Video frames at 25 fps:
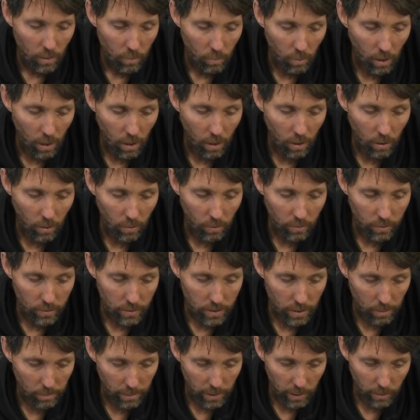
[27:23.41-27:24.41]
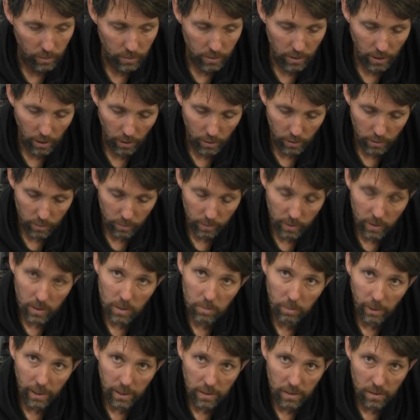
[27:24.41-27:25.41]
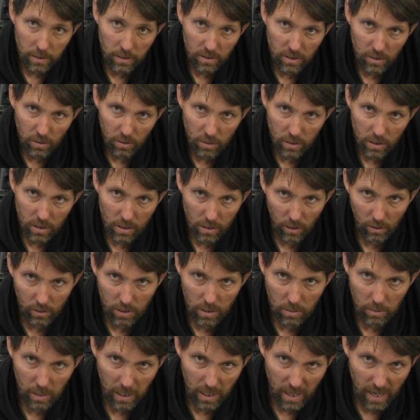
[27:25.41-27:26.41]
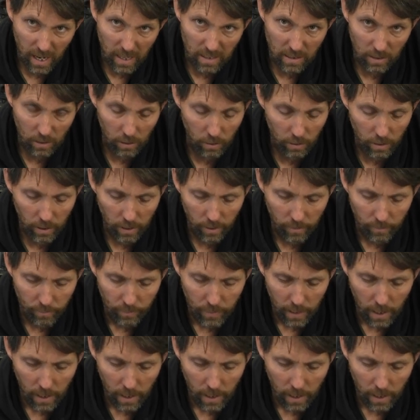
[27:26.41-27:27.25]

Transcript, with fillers: while someone else goes with the spaces and sort of slots them in and has a look.